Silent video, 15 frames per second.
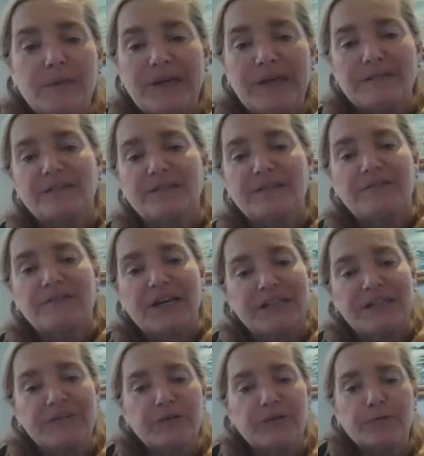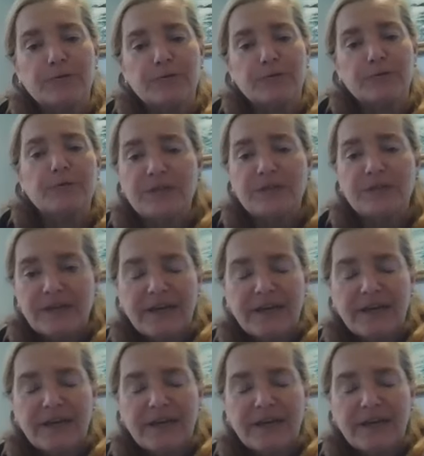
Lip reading: we had to divide into groups.